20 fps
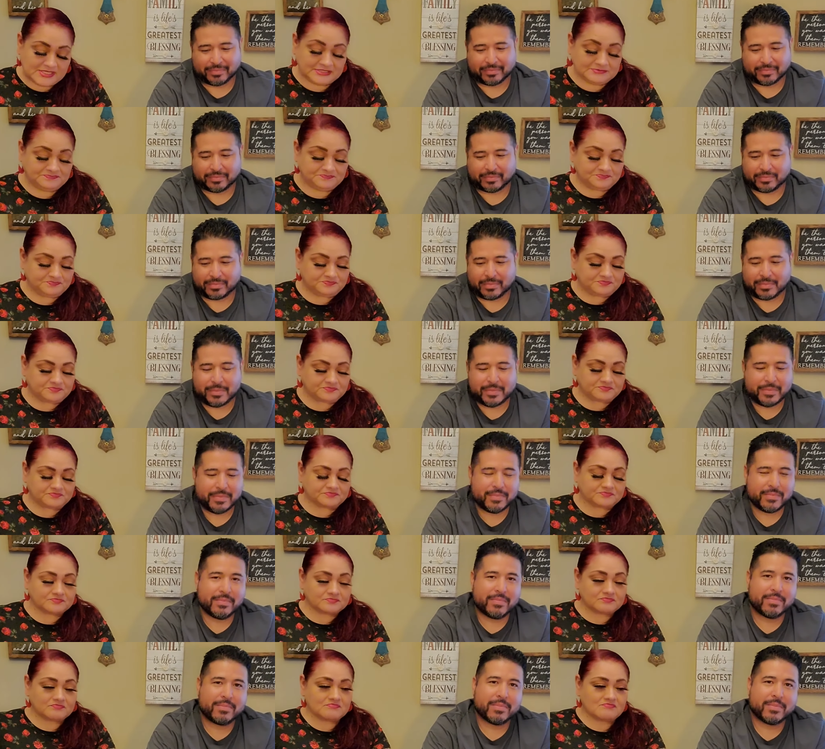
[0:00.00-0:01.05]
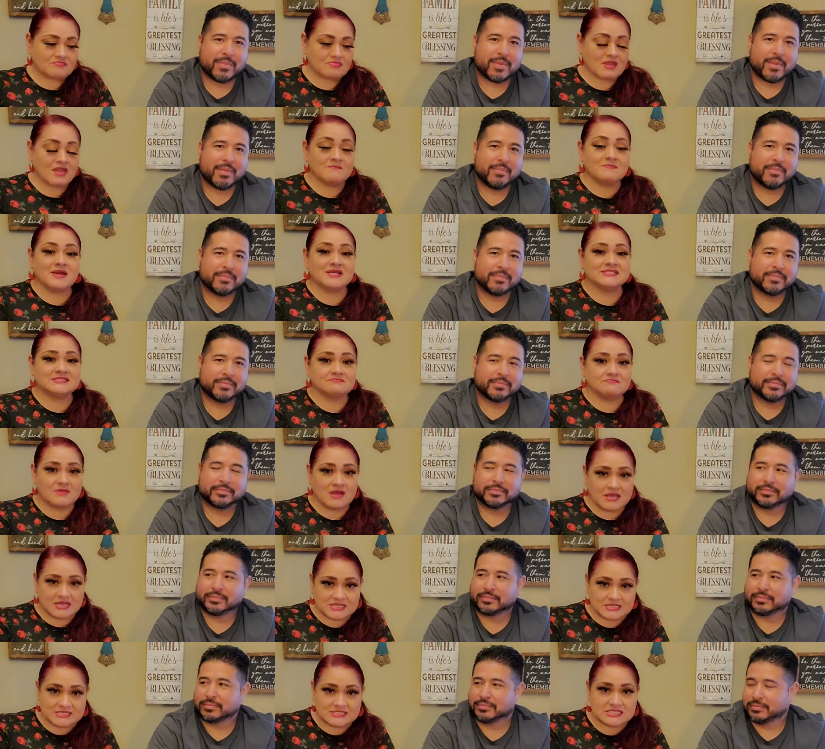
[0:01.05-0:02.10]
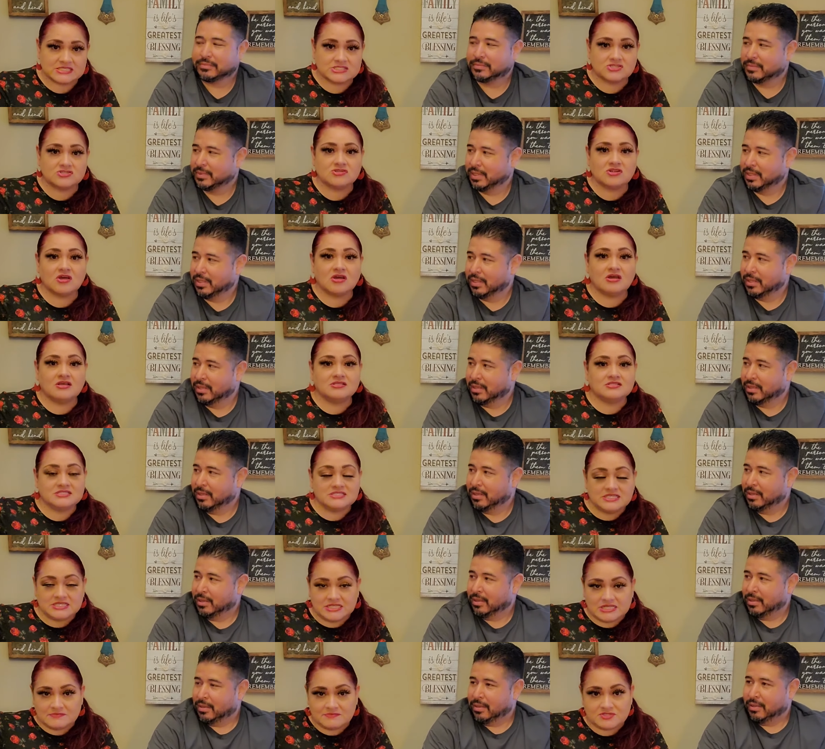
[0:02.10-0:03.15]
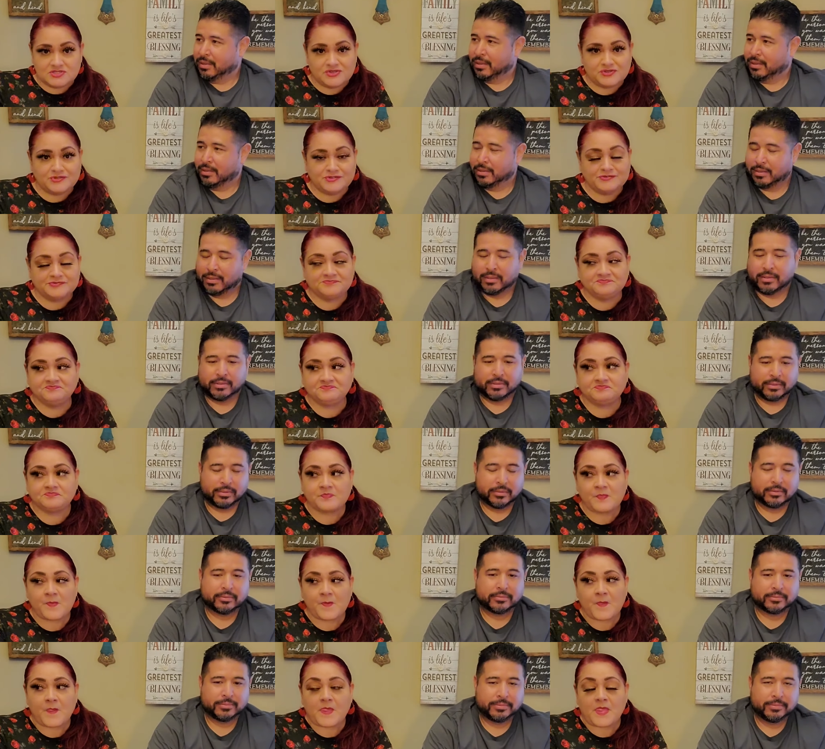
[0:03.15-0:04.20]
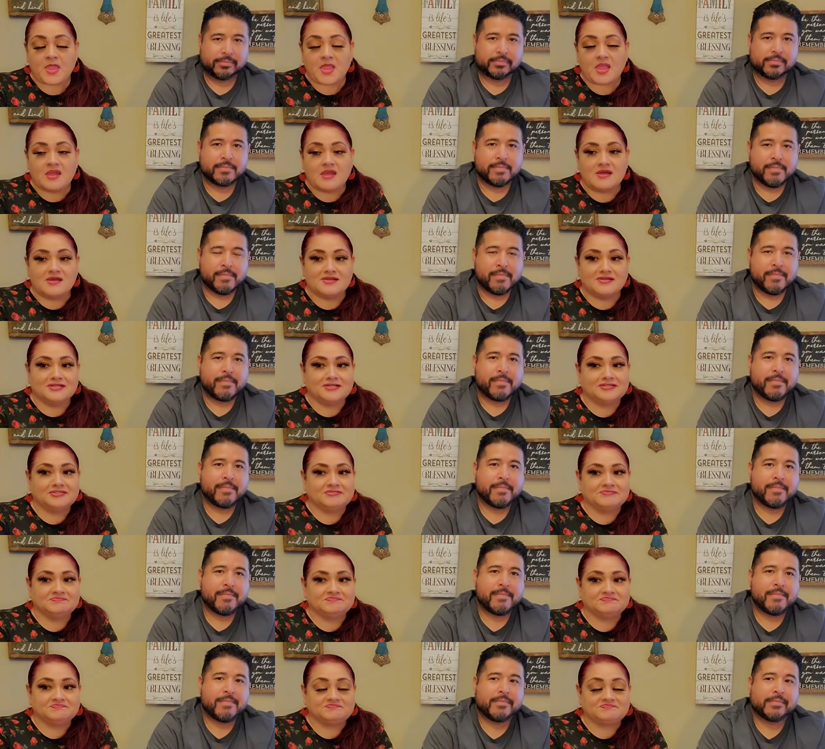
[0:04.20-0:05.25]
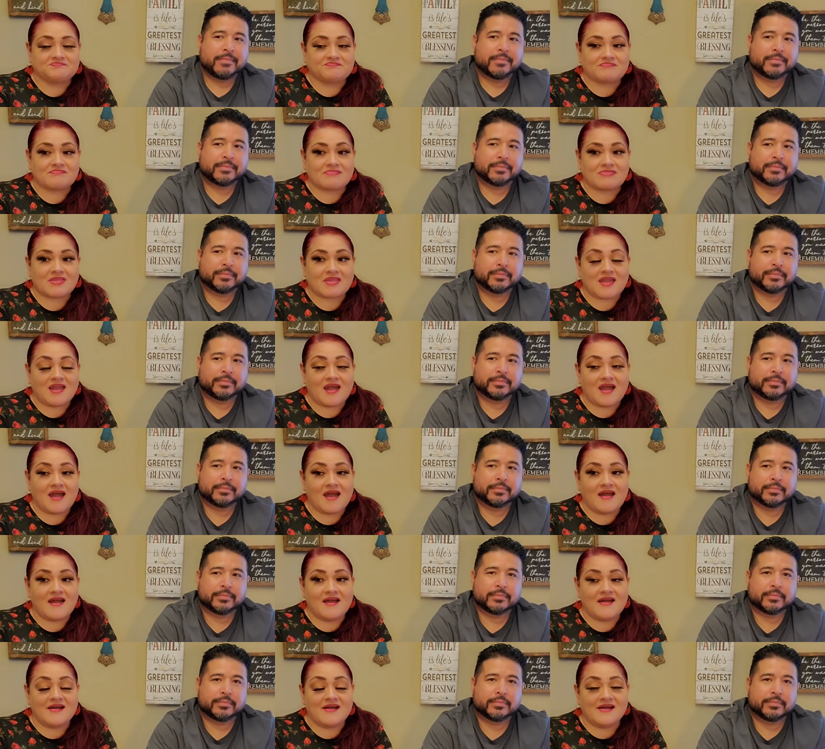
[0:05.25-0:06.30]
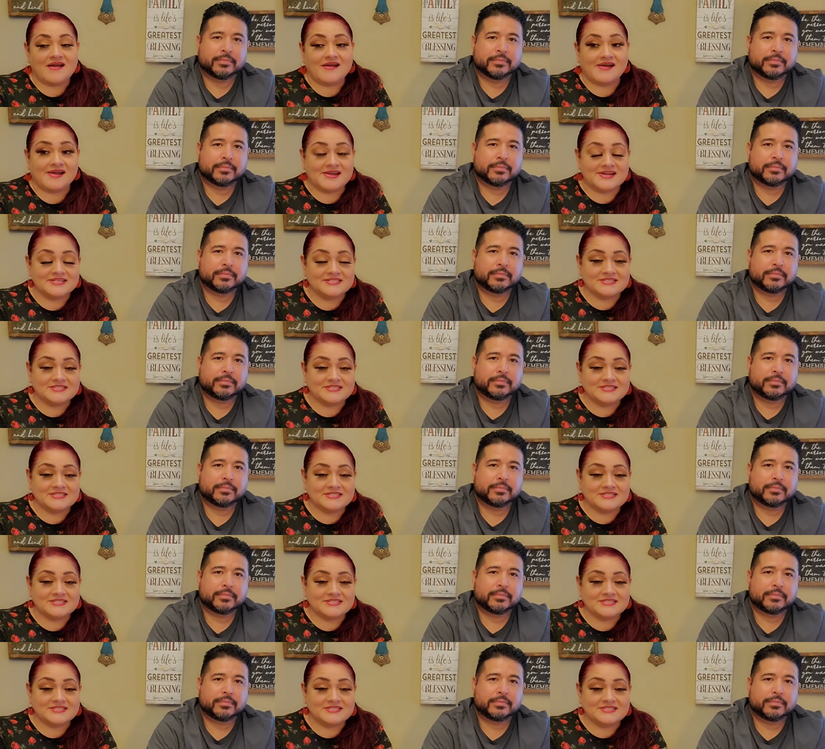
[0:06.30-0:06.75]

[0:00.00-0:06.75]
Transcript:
Speaker 1: but my my sister in law seen him too. Um, I